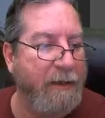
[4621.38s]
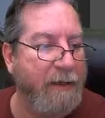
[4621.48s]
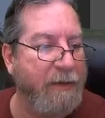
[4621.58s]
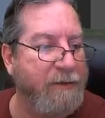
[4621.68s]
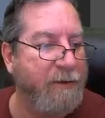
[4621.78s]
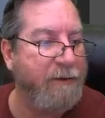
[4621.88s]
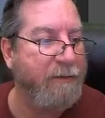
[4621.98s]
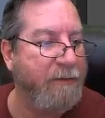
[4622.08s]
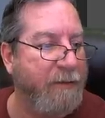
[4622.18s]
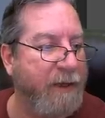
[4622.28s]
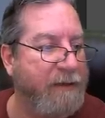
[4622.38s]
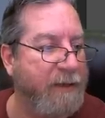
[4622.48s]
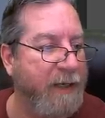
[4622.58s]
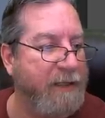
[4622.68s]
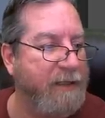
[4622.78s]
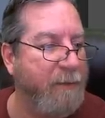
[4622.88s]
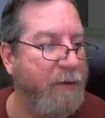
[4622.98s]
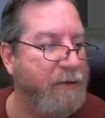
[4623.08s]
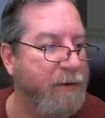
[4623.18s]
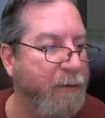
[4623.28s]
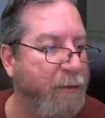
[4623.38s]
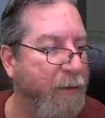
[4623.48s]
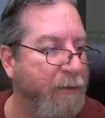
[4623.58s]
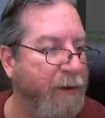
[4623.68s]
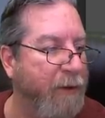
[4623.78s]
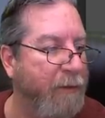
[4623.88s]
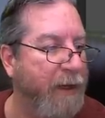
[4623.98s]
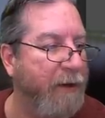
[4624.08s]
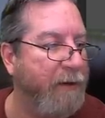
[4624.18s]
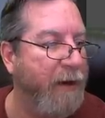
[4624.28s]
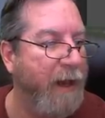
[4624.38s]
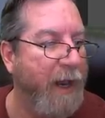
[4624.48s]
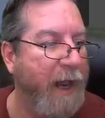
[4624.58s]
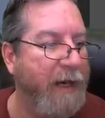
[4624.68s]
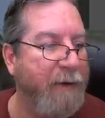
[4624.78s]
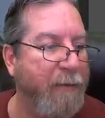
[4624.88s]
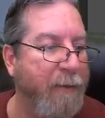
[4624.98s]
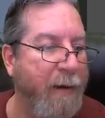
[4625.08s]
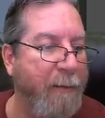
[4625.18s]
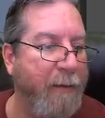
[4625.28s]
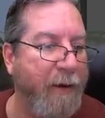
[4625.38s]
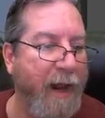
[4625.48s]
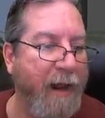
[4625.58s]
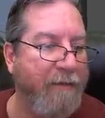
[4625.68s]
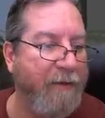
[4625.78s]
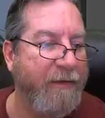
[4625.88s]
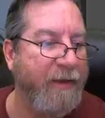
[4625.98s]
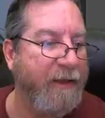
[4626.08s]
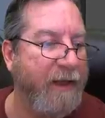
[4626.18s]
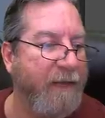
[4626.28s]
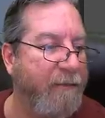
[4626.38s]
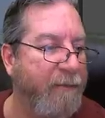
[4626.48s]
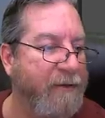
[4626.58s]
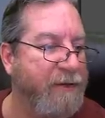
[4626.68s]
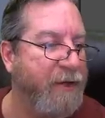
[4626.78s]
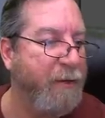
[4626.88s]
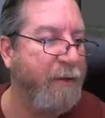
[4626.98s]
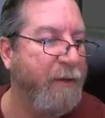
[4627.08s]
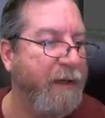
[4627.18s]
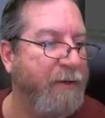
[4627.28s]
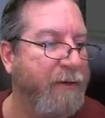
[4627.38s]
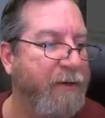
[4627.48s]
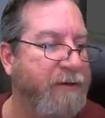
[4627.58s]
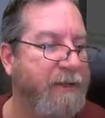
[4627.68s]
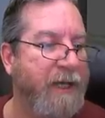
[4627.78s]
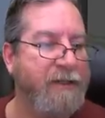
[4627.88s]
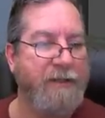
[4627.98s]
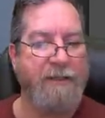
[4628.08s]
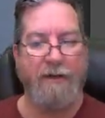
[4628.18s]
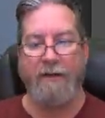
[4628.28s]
that's a nice emotional road to go down. And I remember everything that I was doing when I do those sketches. So